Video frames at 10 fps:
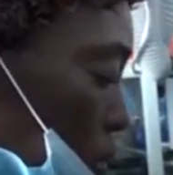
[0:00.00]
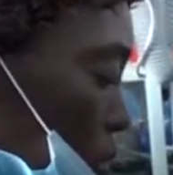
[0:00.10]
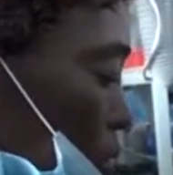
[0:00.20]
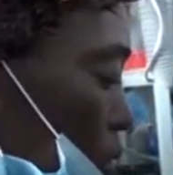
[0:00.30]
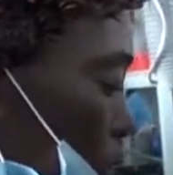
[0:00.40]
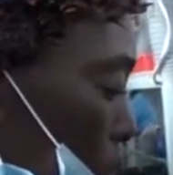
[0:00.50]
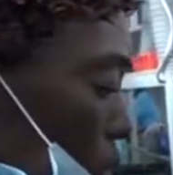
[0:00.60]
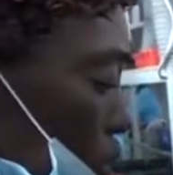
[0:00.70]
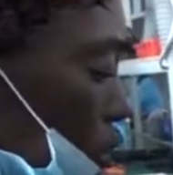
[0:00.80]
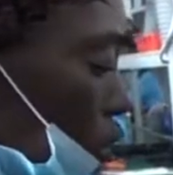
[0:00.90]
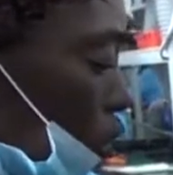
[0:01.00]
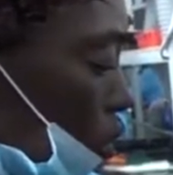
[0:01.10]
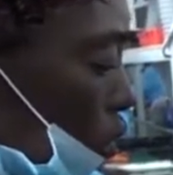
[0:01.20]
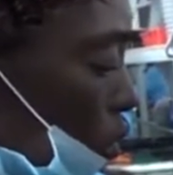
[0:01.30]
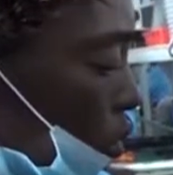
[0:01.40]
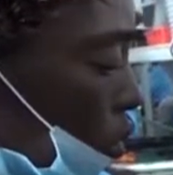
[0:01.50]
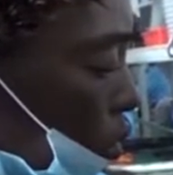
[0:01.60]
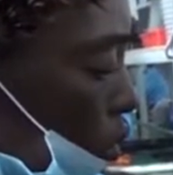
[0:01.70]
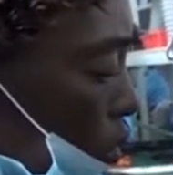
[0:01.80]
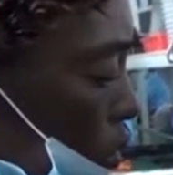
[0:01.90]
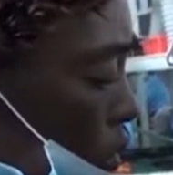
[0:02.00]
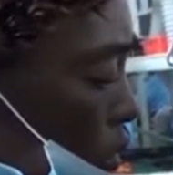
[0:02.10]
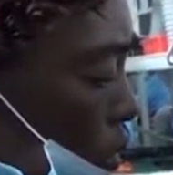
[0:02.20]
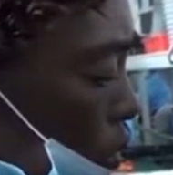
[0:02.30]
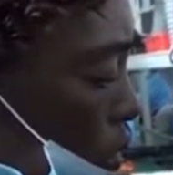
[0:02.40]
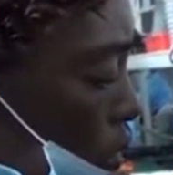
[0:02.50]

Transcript: capacity building to see to it